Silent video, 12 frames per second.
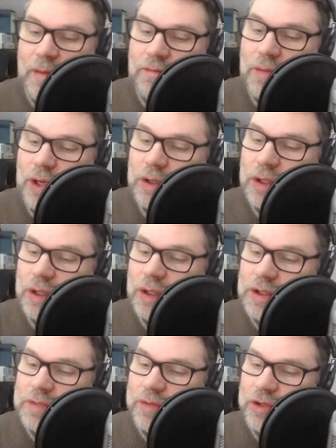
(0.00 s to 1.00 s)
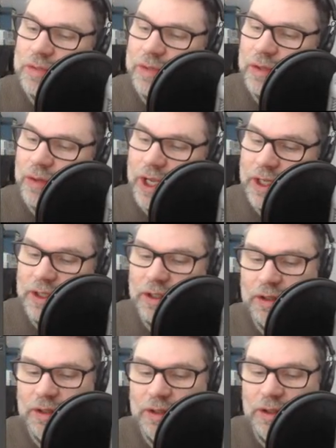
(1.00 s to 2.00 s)
But uh, supposed to be red.
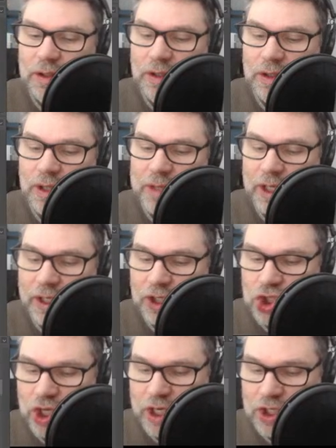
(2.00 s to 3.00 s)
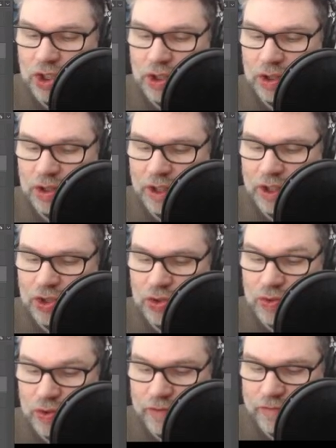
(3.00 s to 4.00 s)
I mean, I could change it. I could do
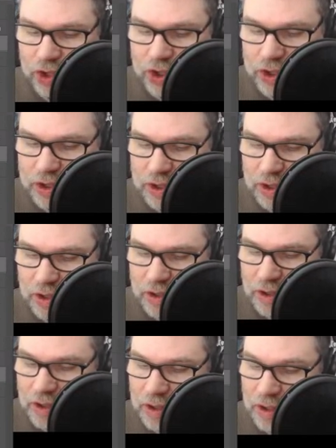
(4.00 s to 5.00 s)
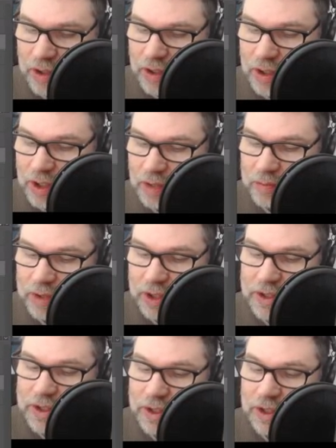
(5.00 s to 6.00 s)
two versions. It'd be
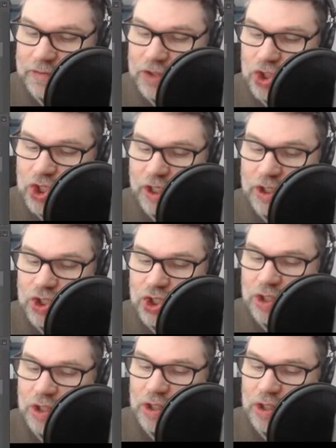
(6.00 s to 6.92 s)
easy enough to change.